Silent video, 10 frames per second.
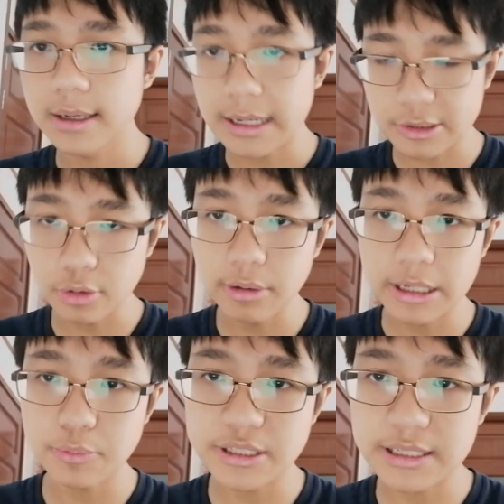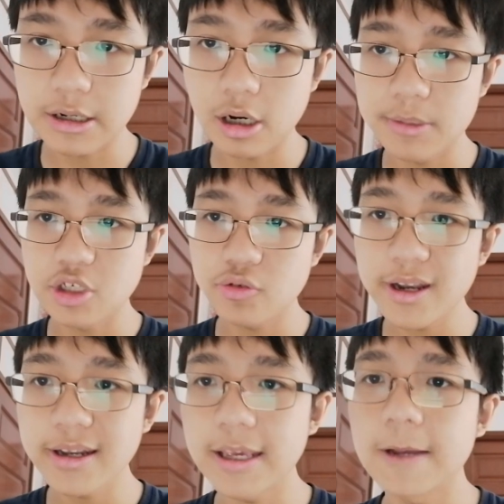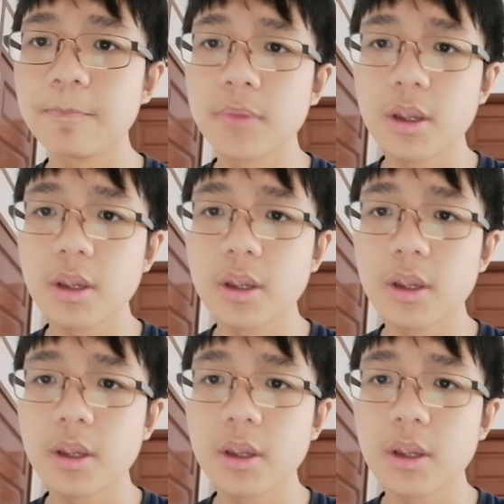As always, we see a common trend here.